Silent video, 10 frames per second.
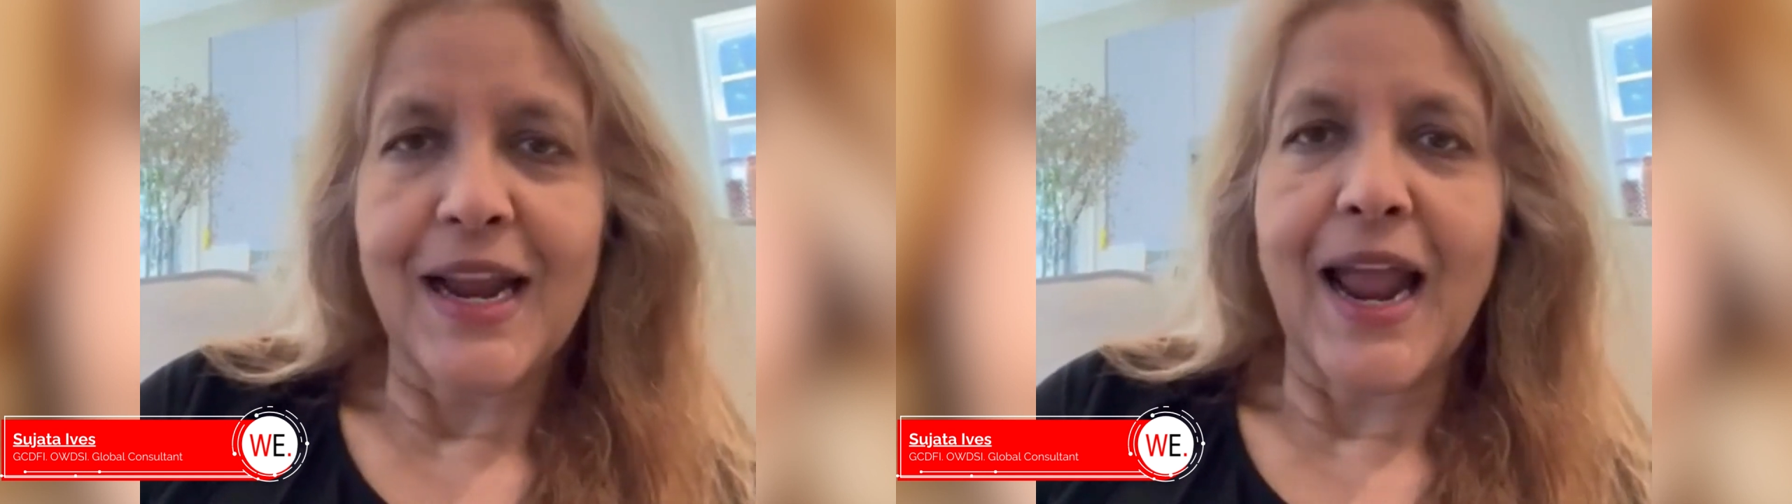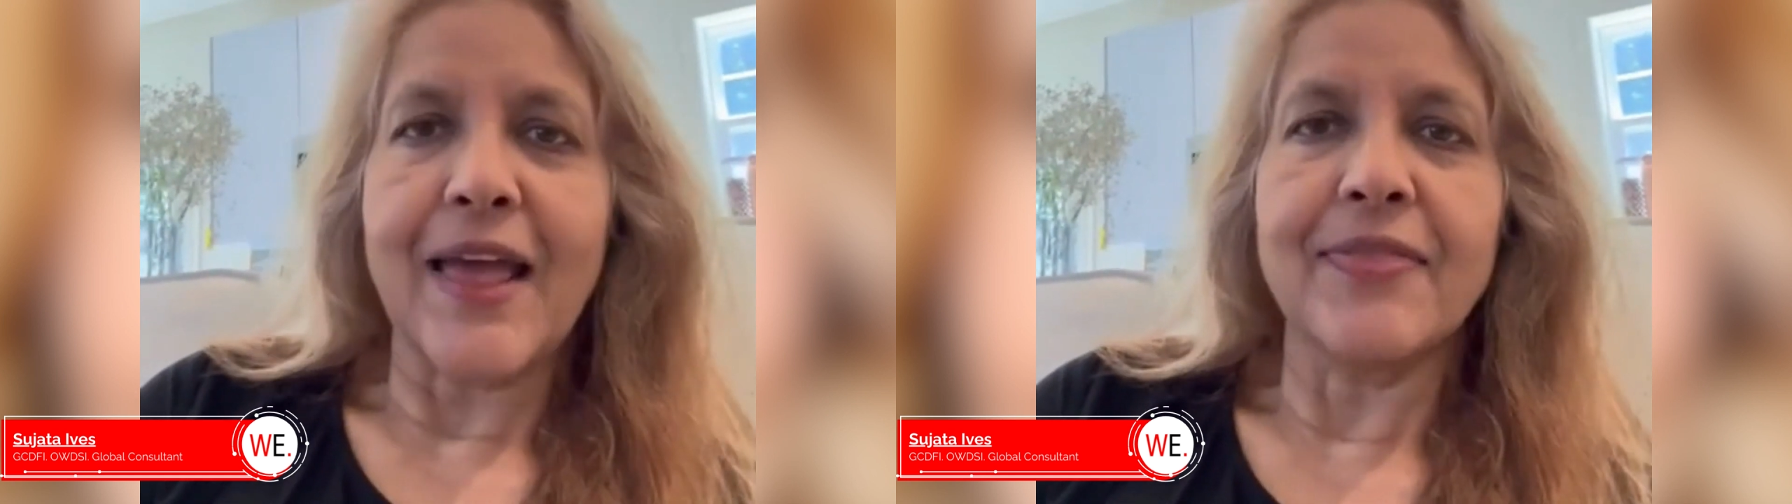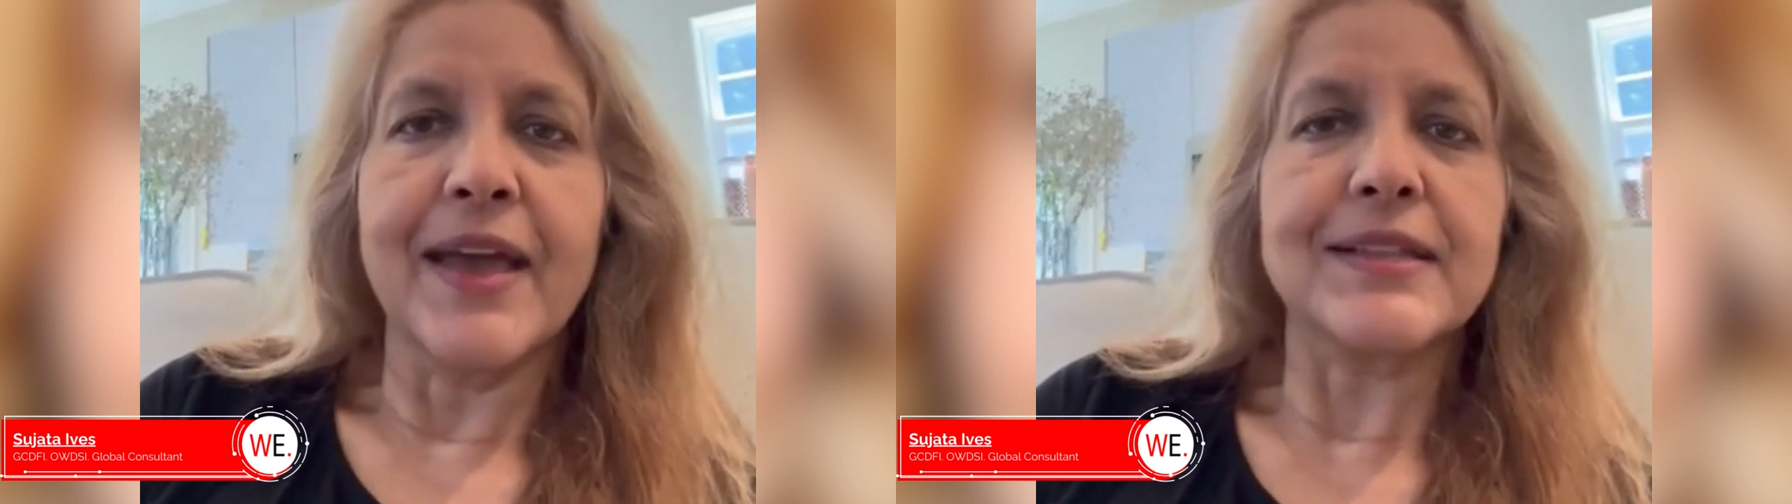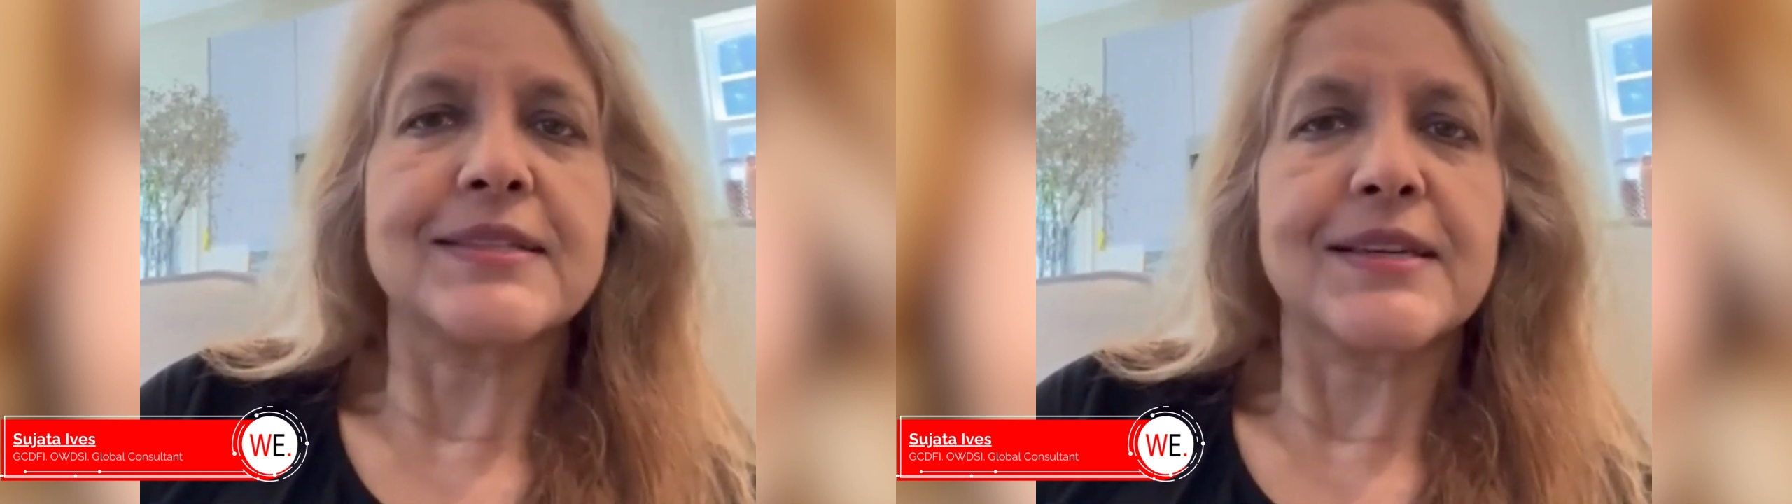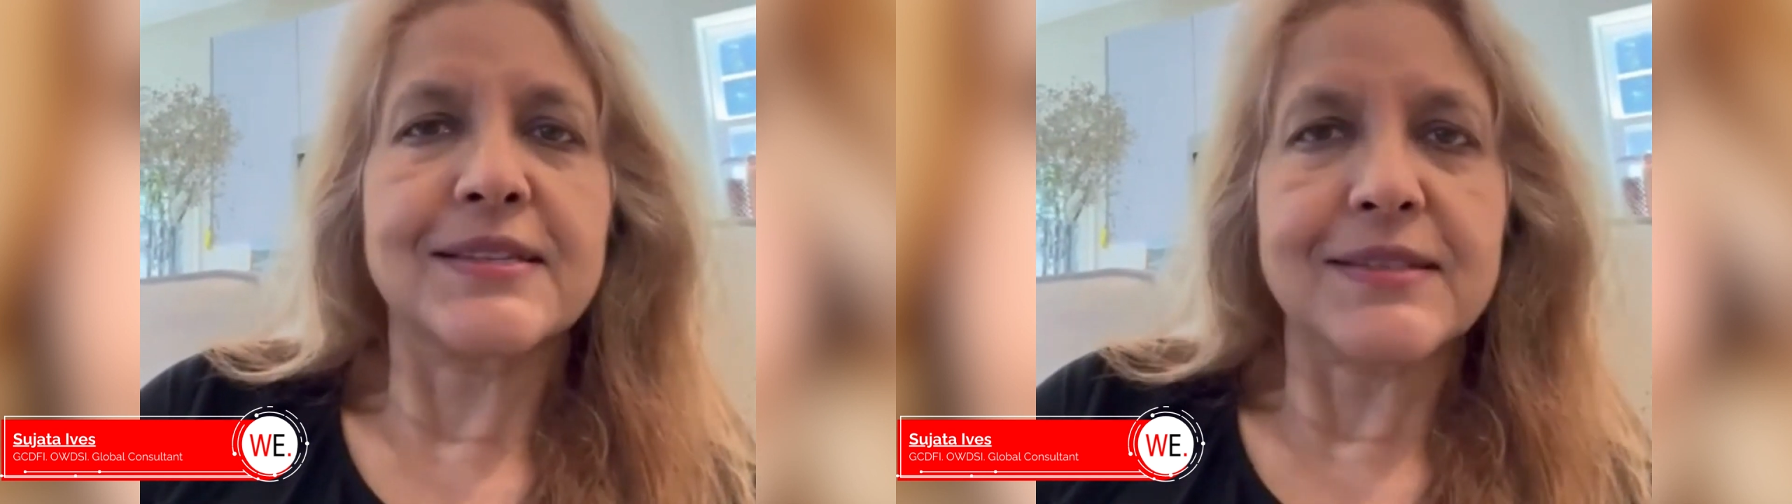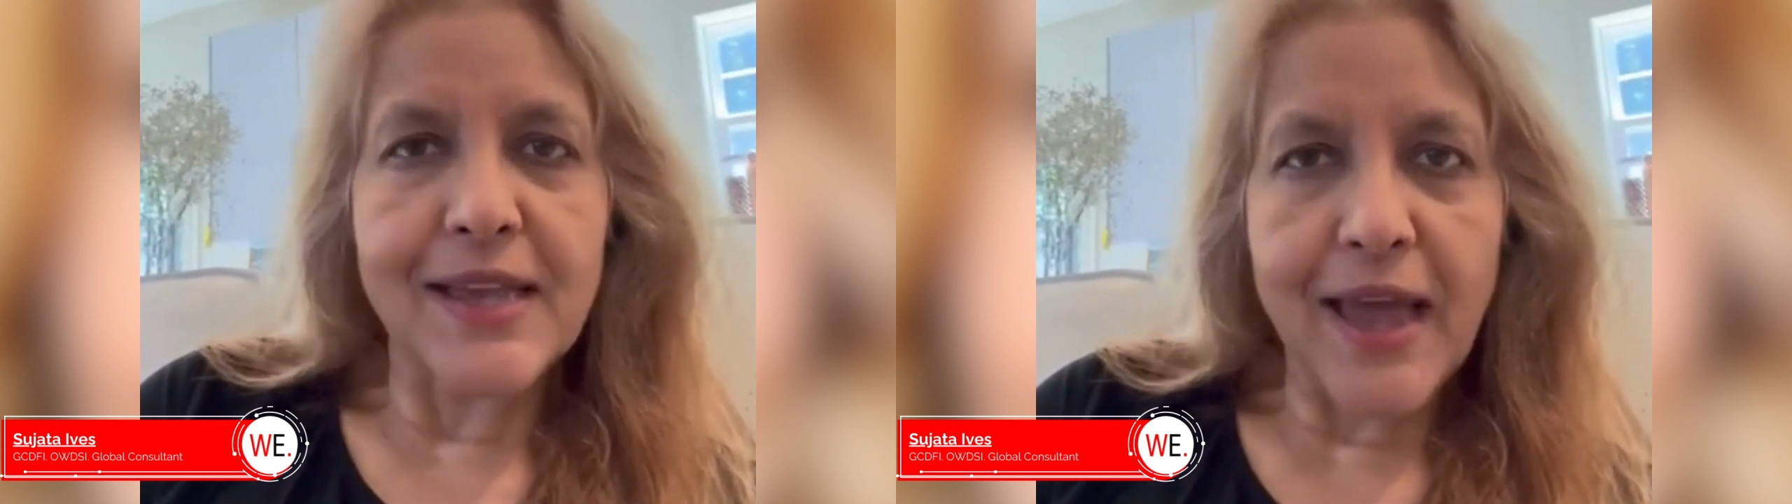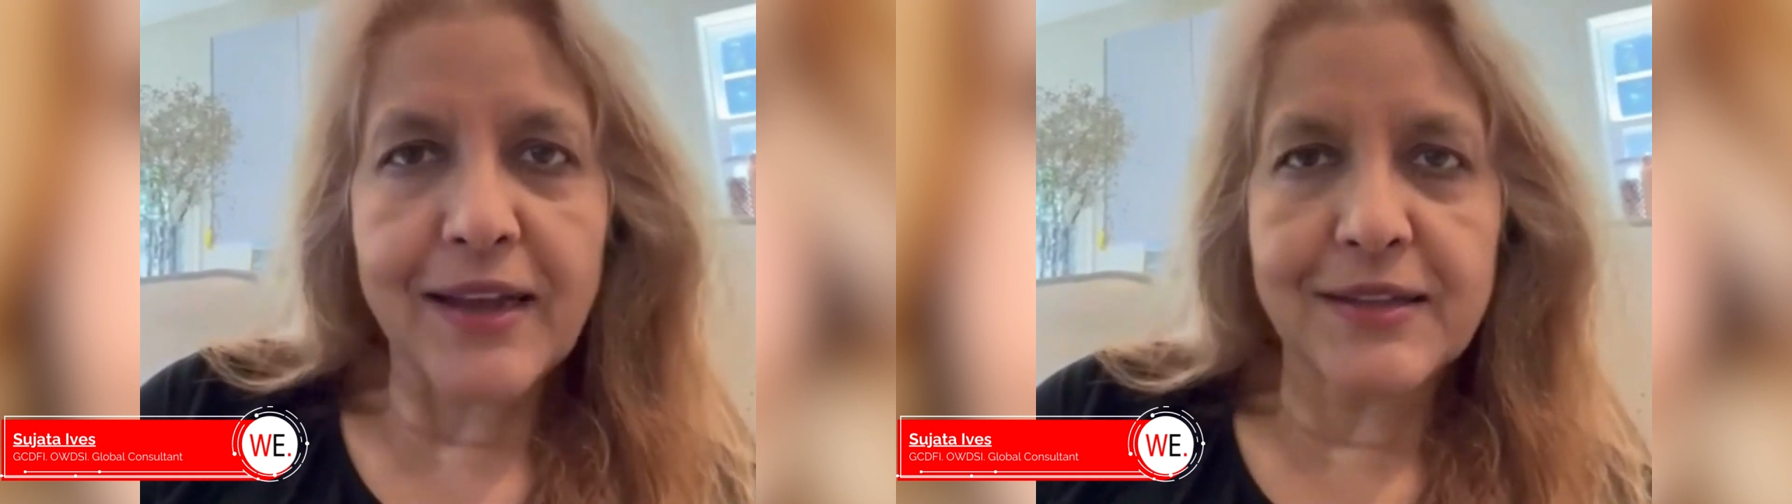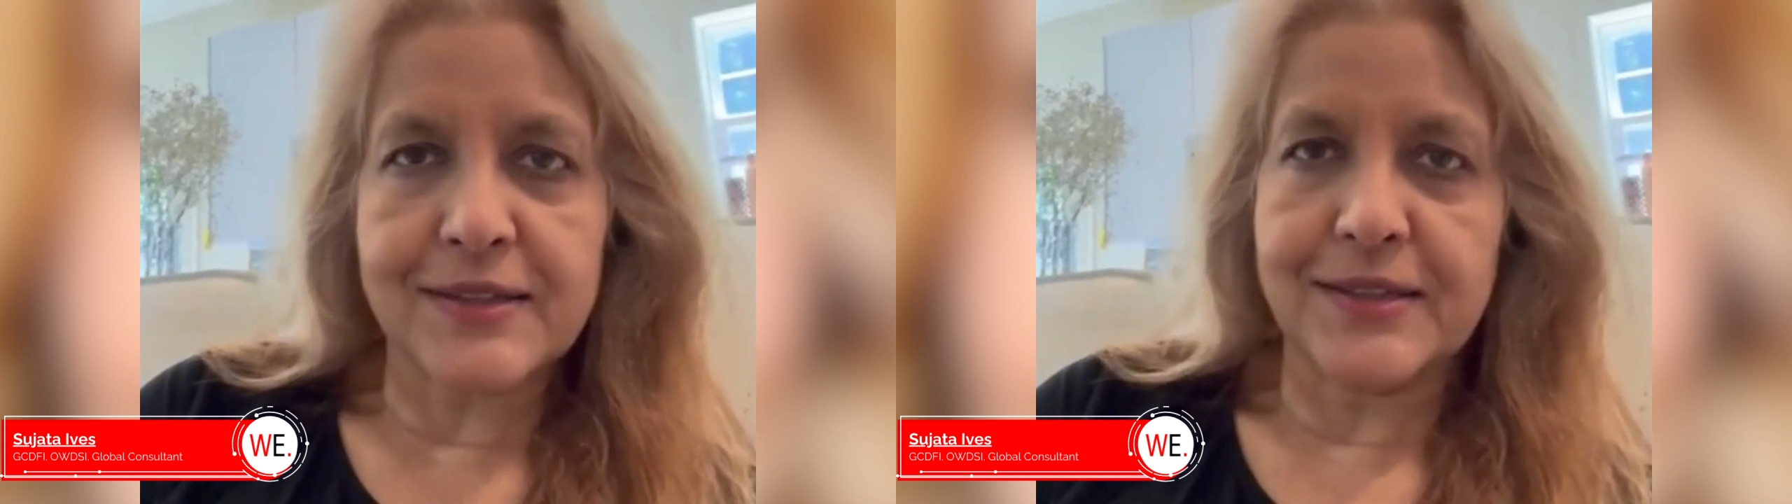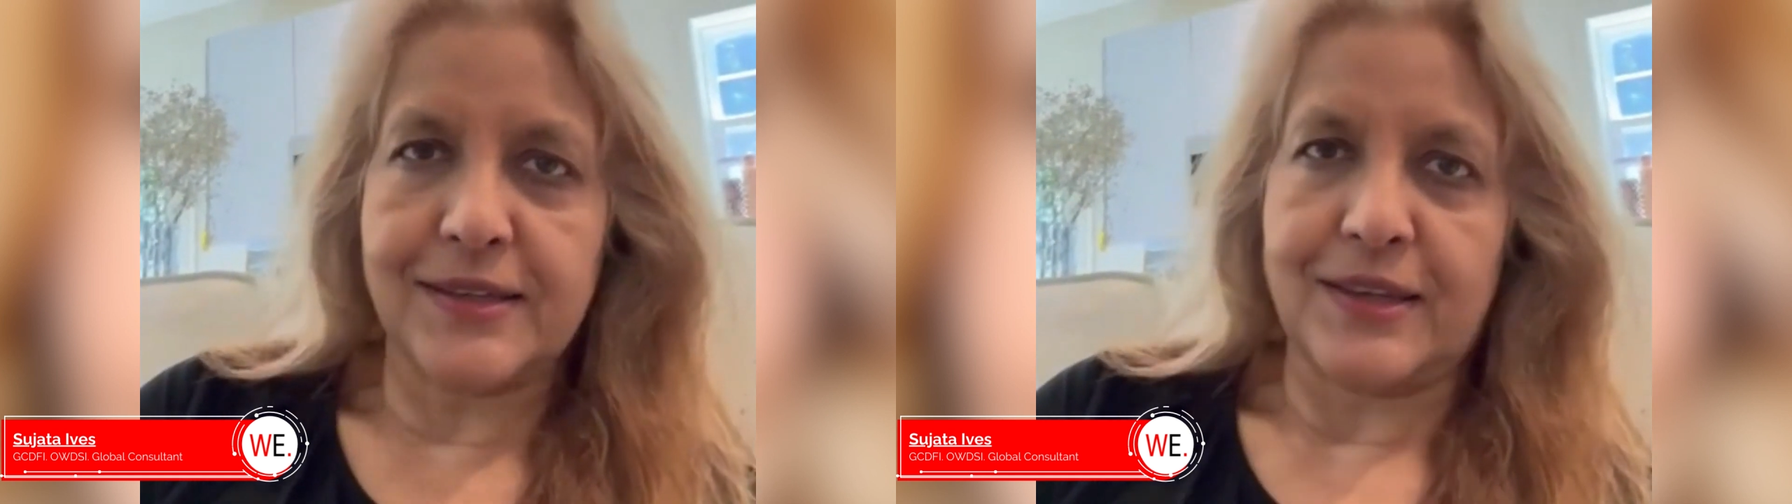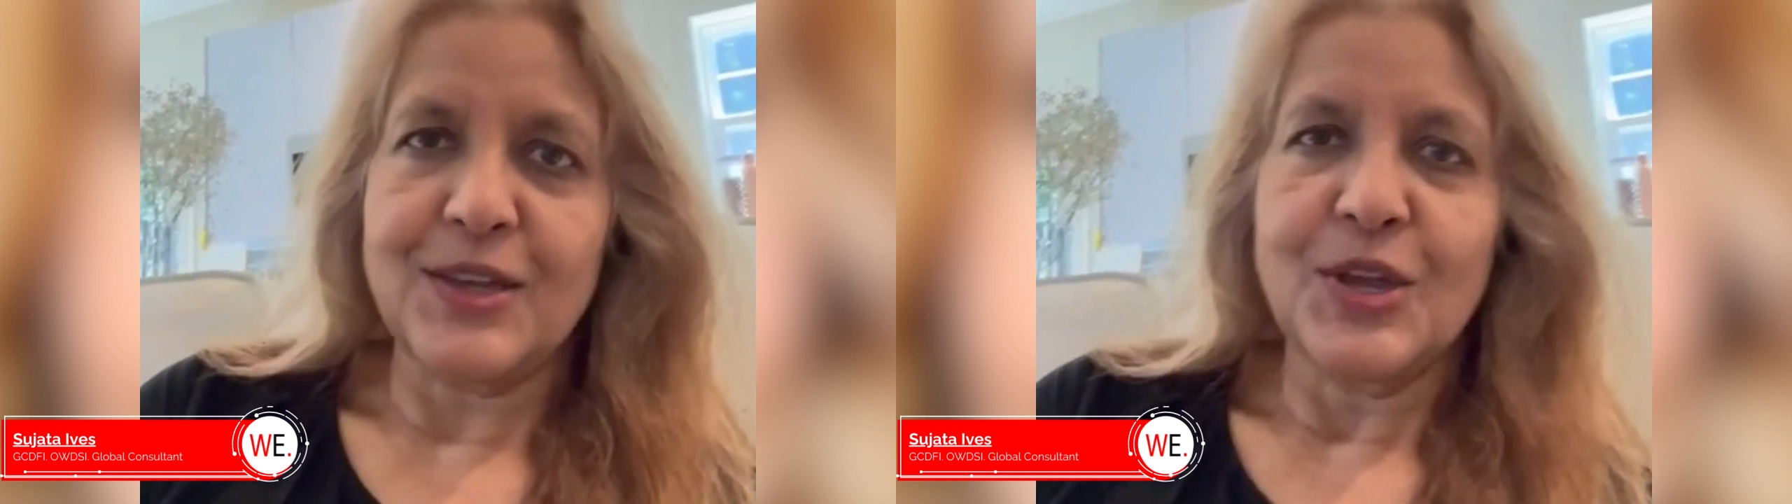And that's exactly